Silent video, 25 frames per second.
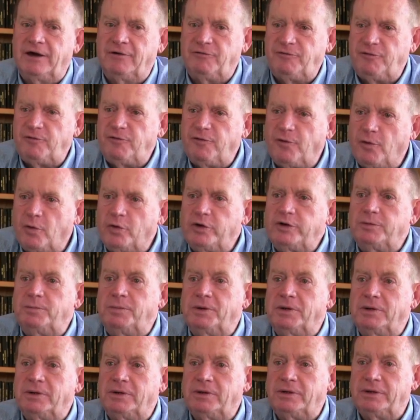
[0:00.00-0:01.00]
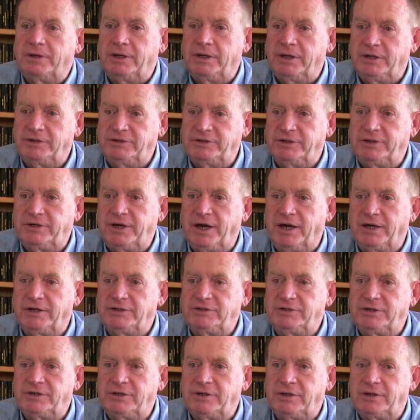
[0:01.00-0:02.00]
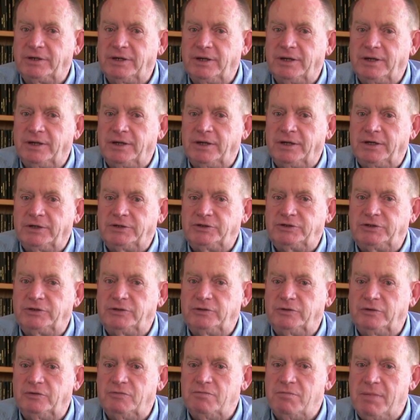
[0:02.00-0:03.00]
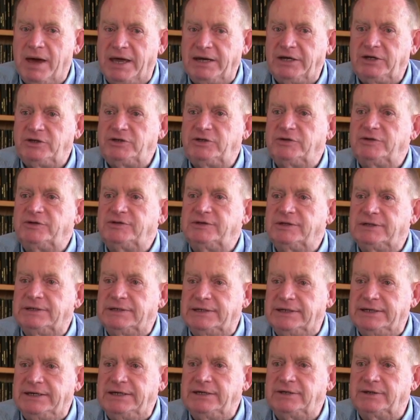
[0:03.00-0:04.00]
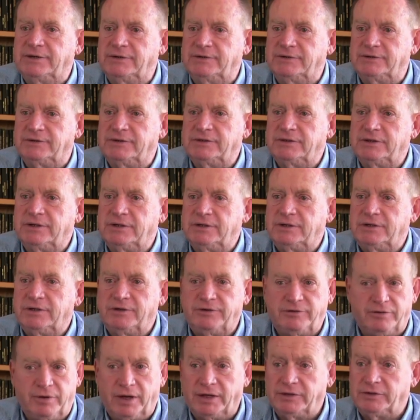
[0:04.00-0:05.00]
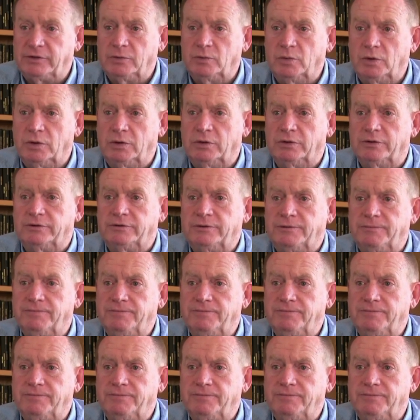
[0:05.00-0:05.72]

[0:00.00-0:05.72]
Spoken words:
affordable education to managers and leaders throughout the world.